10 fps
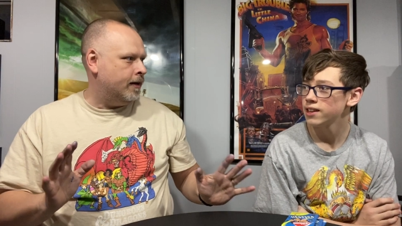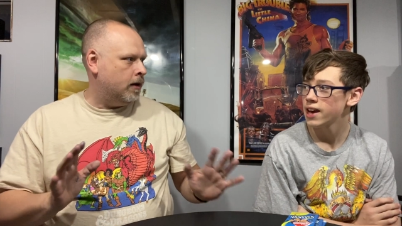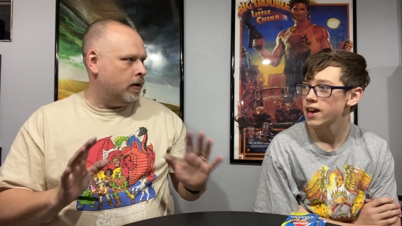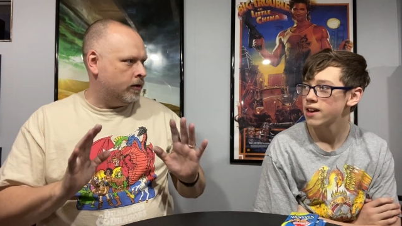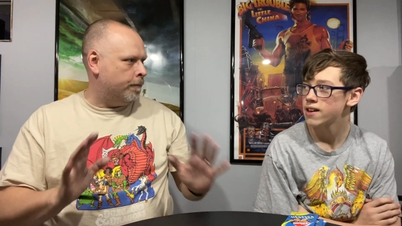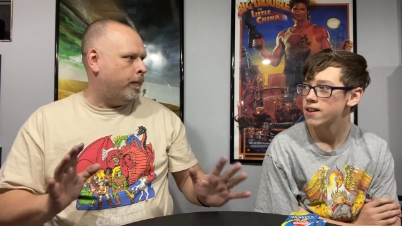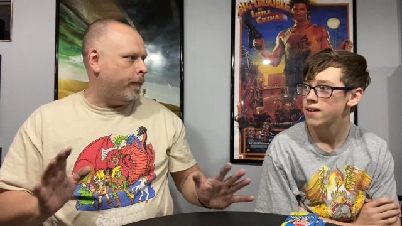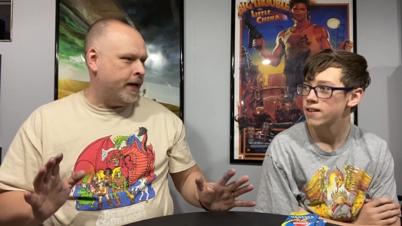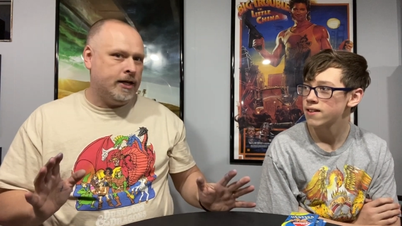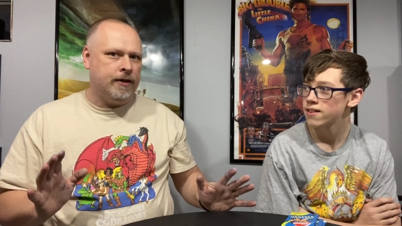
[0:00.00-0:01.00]
Speaker 1: yeah. the
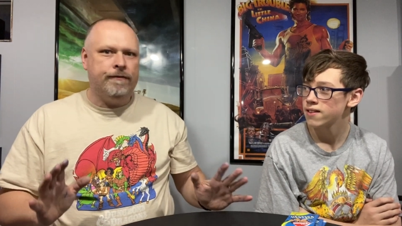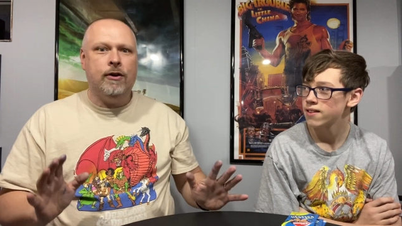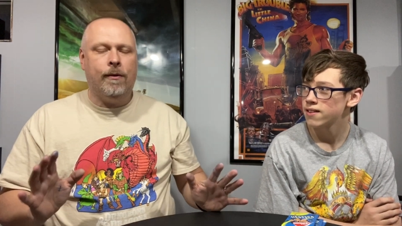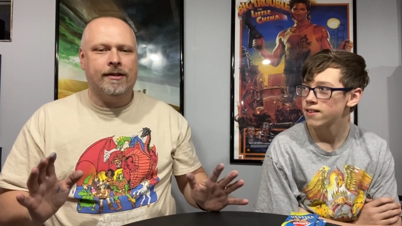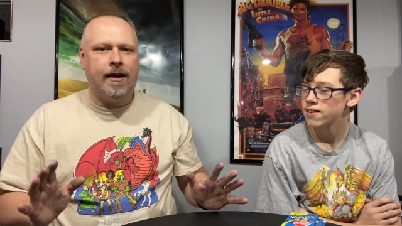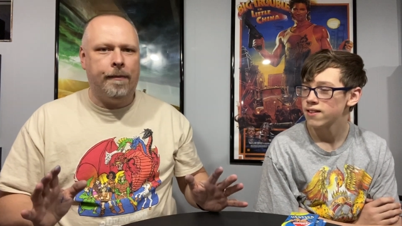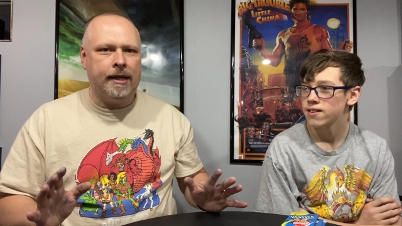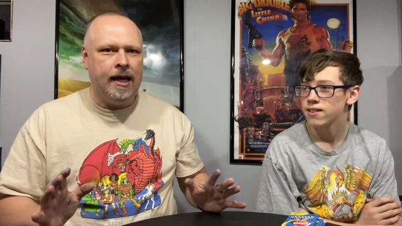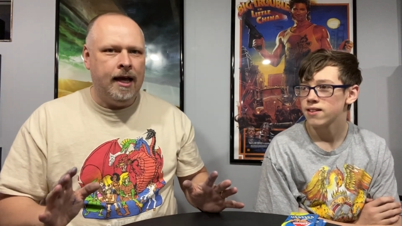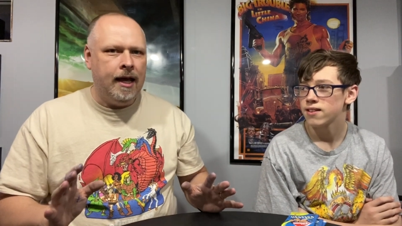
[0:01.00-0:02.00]
pitch if you know it's
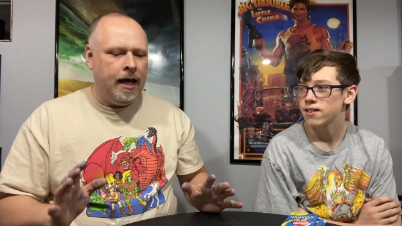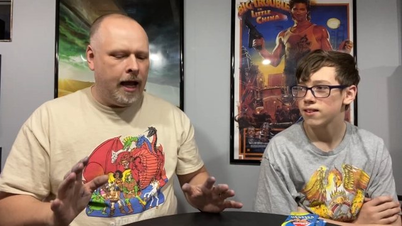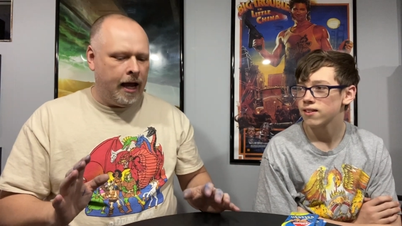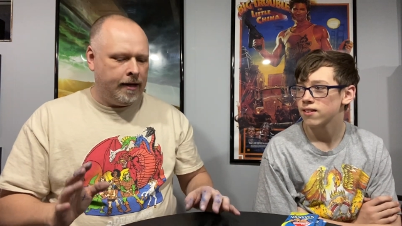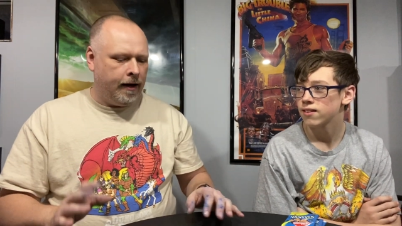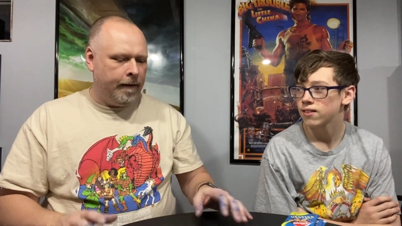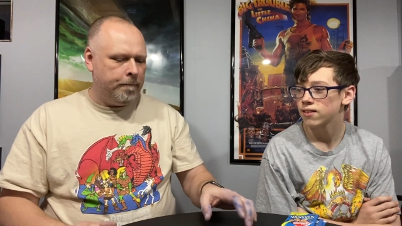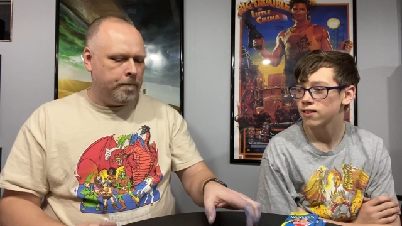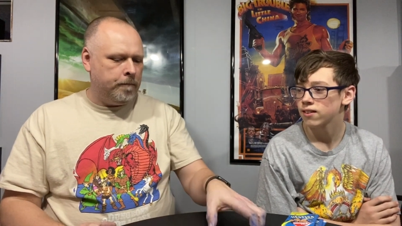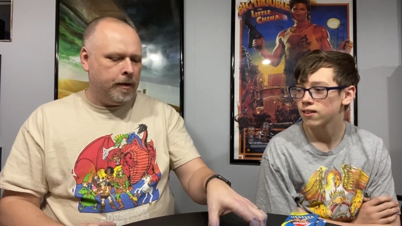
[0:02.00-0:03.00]
coming. And uh,
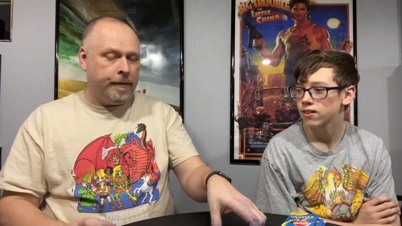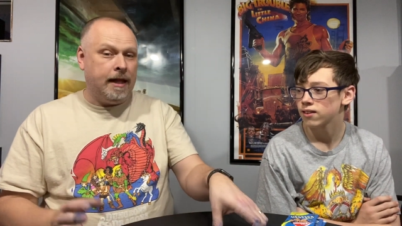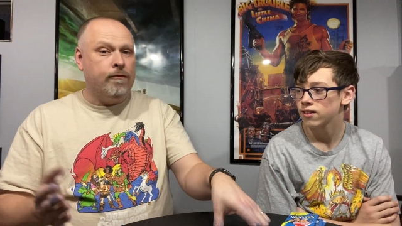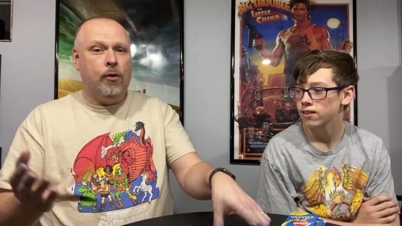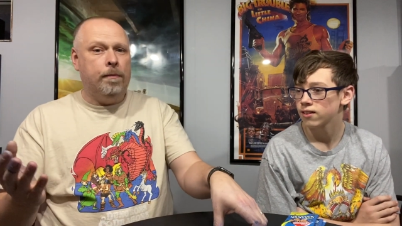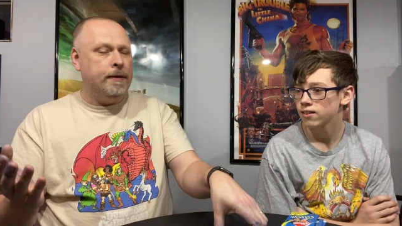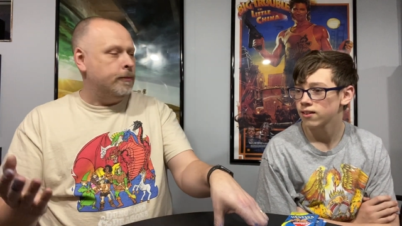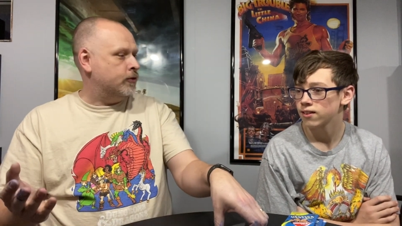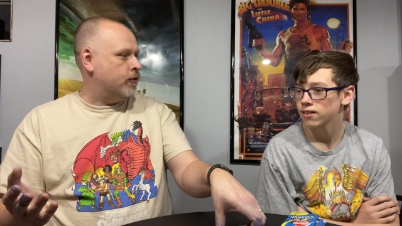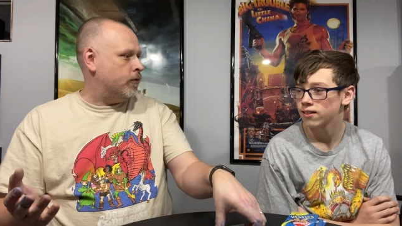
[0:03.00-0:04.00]
I mean, they ruined
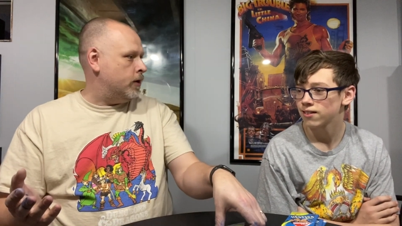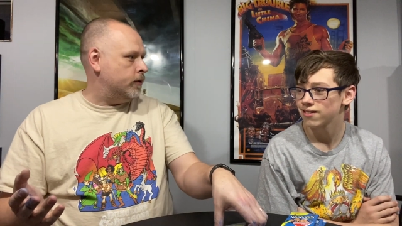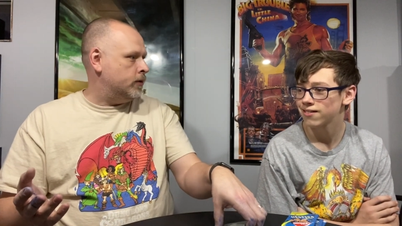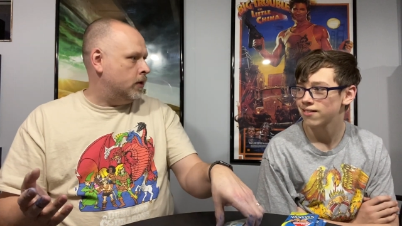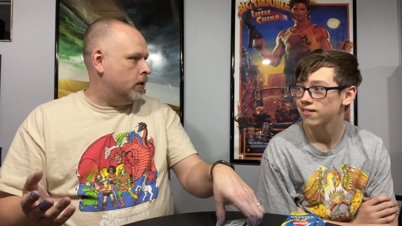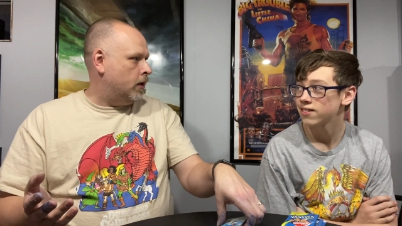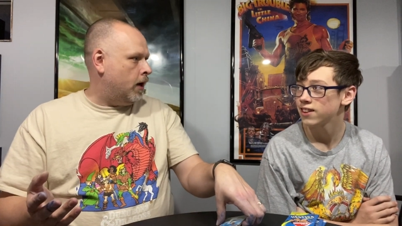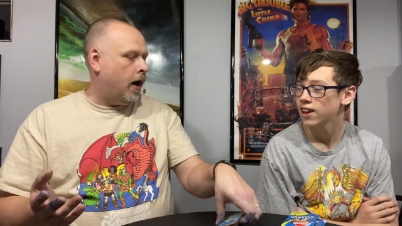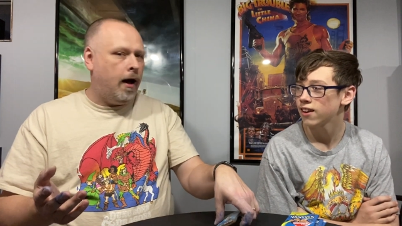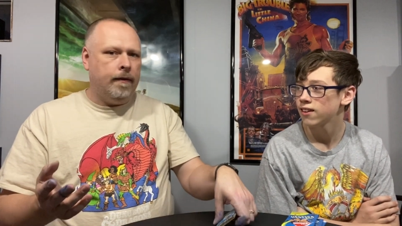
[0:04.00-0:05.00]
people's careers.
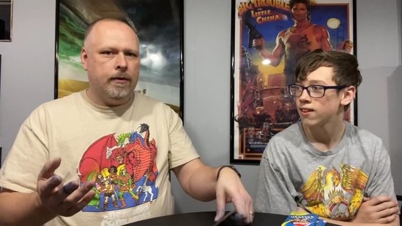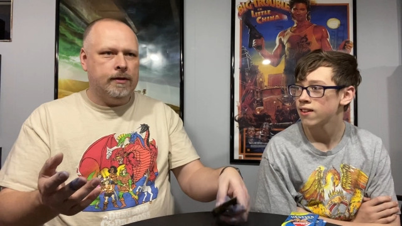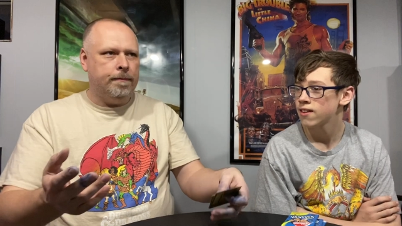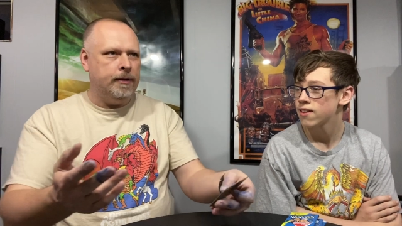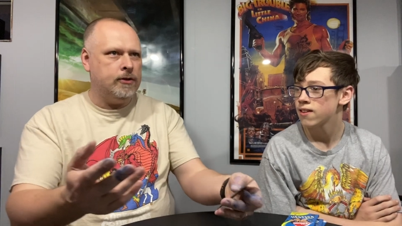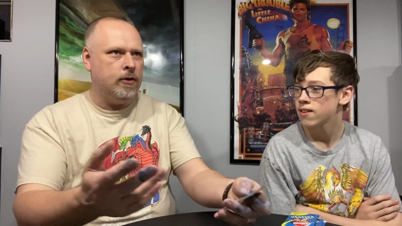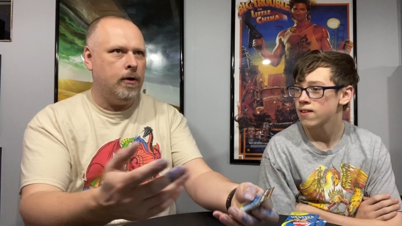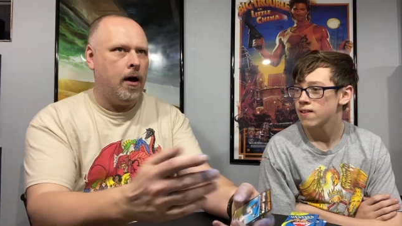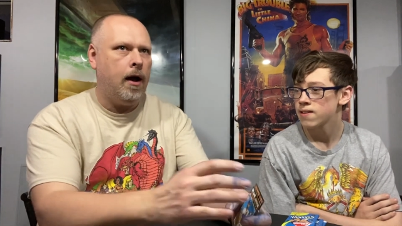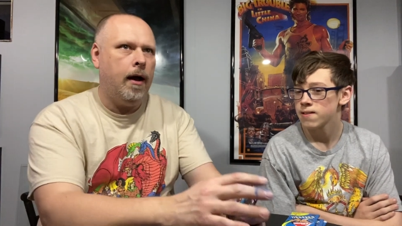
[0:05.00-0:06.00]
Yeah. Uh, there was a
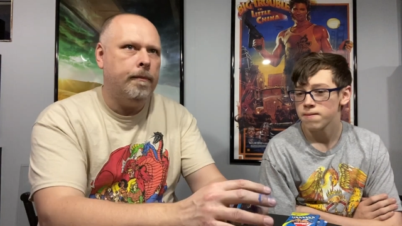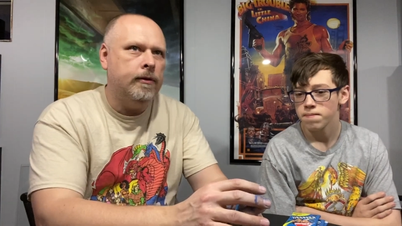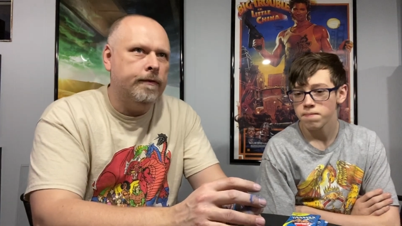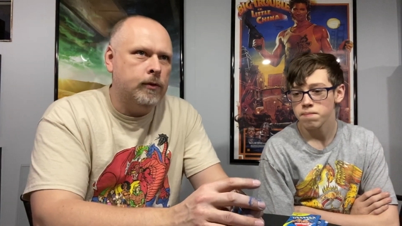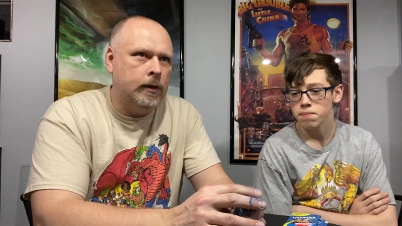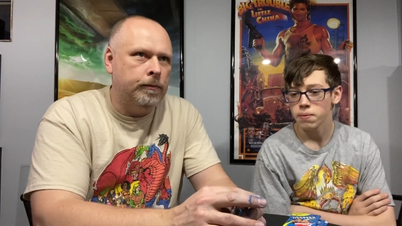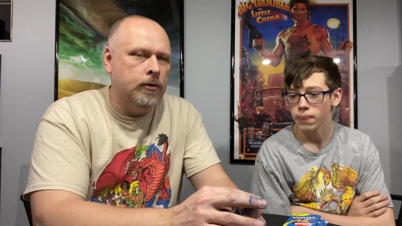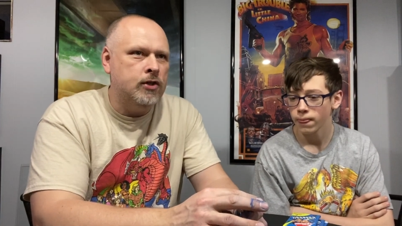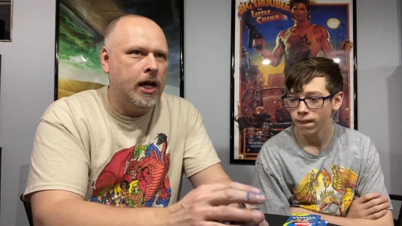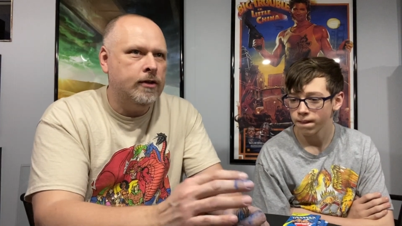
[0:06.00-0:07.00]
pitcher, uh, I believe it was with the
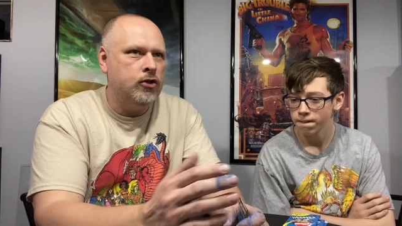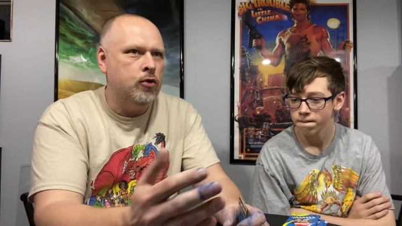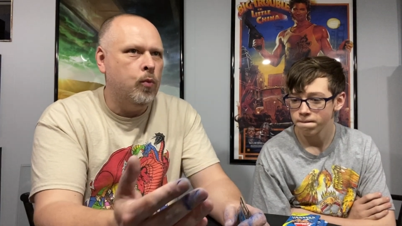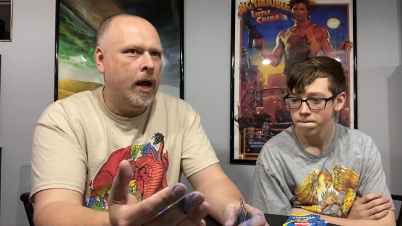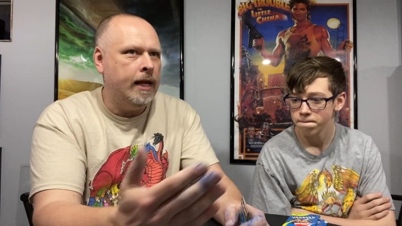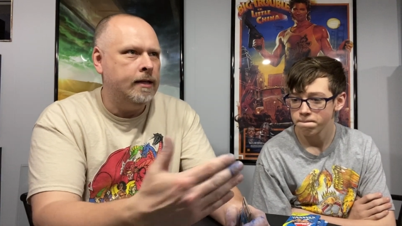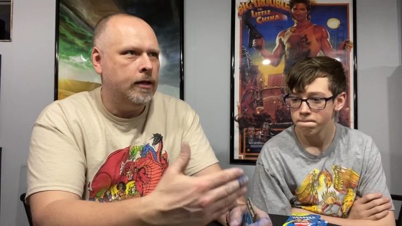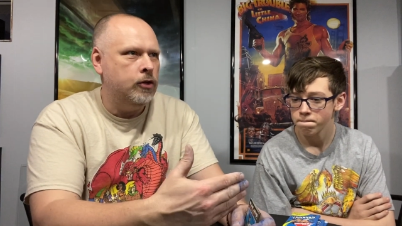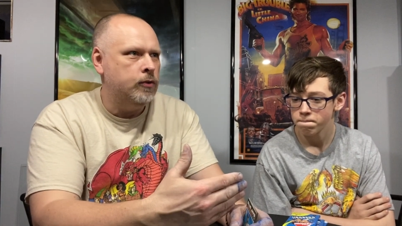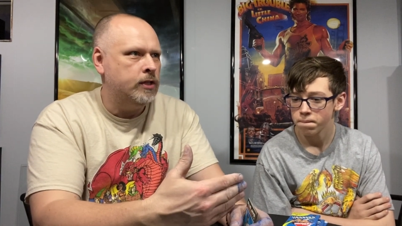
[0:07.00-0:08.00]
Blue Jays, who went into
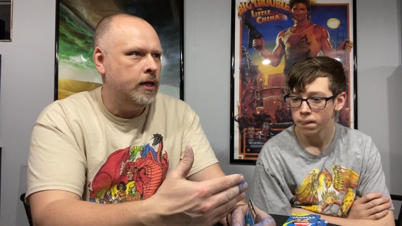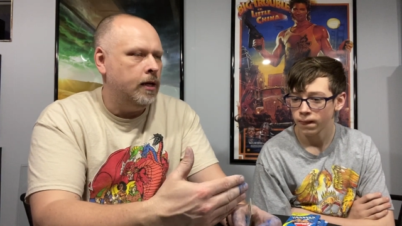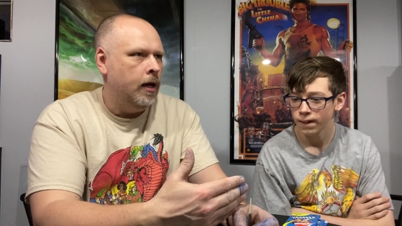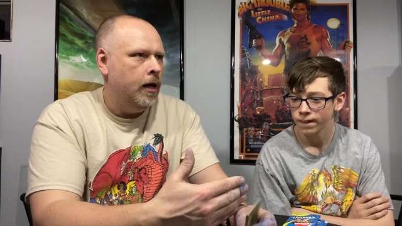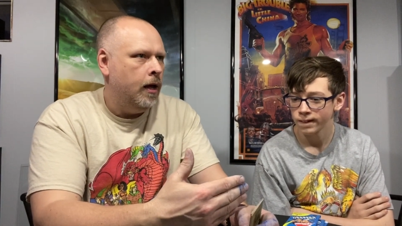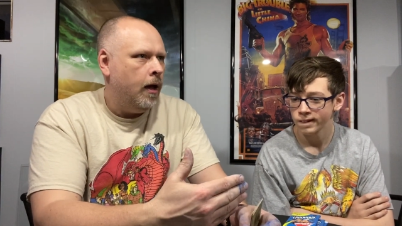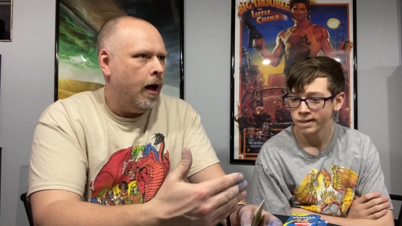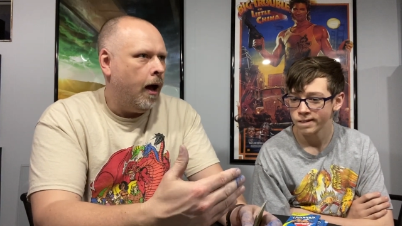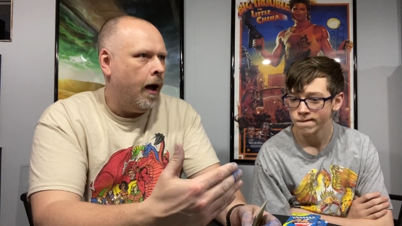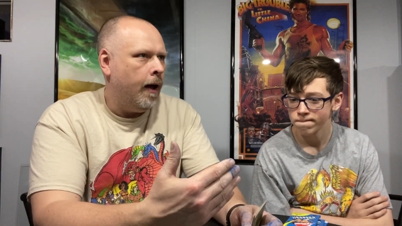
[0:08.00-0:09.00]
Houston,
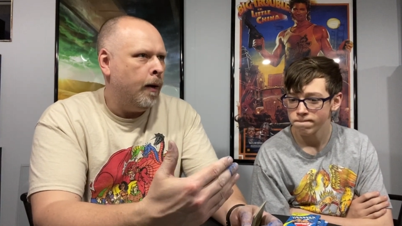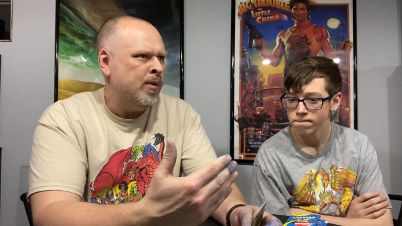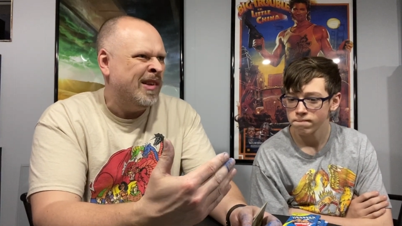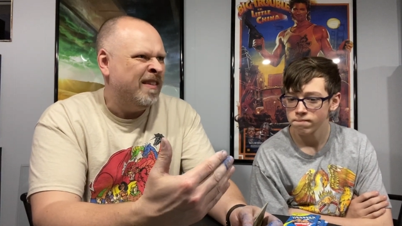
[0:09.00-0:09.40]
uh,